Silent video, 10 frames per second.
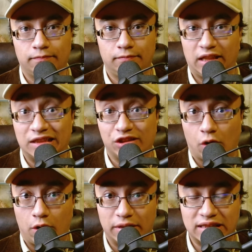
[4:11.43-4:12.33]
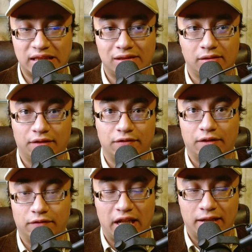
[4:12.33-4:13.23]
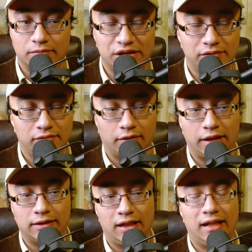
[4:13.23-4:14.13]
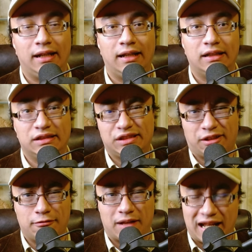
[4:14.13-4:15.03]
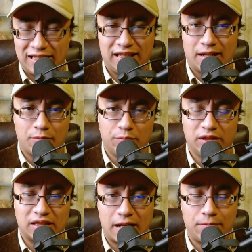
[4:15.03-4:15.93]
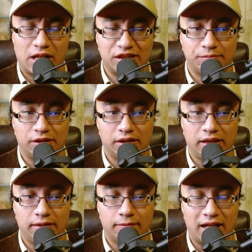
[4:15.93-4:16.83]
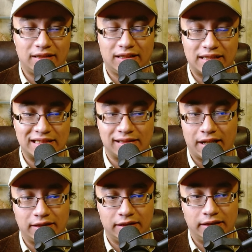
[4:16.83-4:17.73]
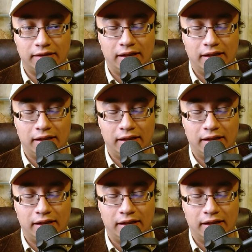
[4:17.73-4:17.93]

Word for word: installments of, of games, right? So I think I'm open to that possibility. I think that's likely.